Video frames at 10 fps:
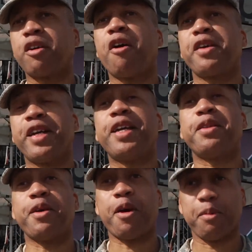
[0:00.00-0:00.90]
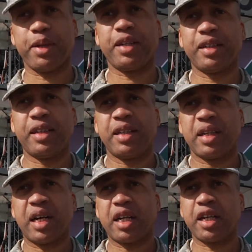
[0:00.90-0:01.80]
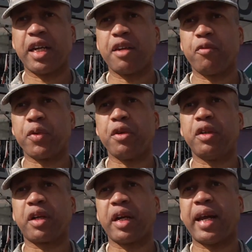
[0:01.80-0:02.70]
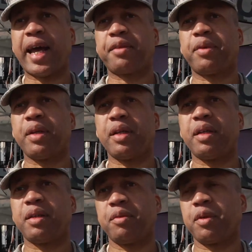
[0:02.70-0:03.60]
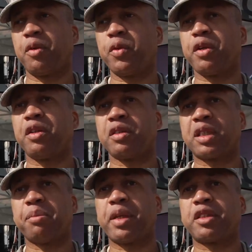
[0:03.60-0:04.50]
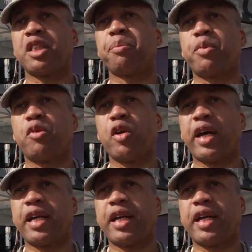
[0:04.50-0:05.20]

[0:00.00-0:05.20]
started in the Army. Again, when you're looking at some as simple